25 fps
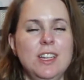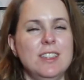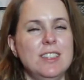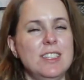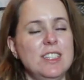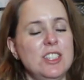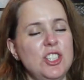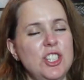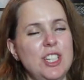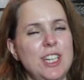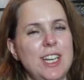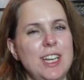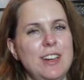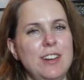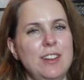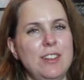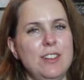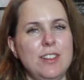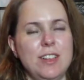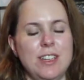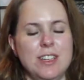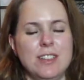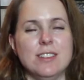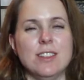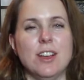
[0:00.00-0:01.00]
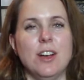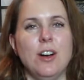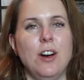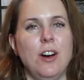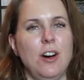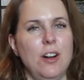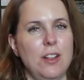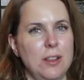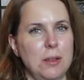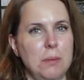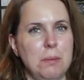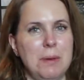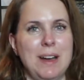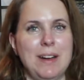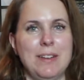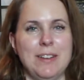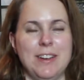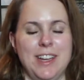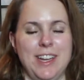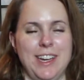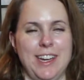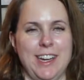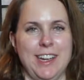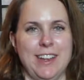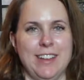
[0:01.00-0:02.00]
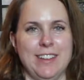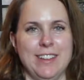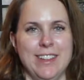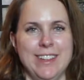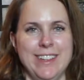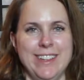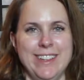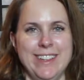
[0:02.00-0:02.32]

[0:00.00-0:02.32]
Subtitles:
This channel is all about knitting.